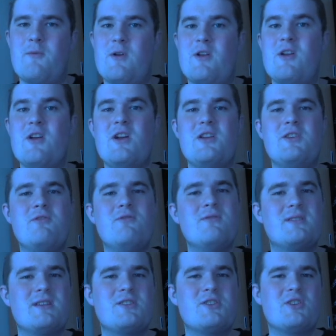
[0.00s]
where you
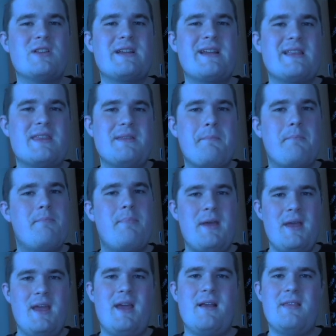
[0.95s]
essentially get the
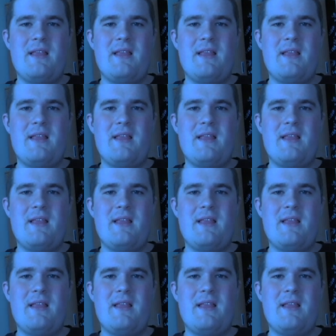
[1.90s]
pick,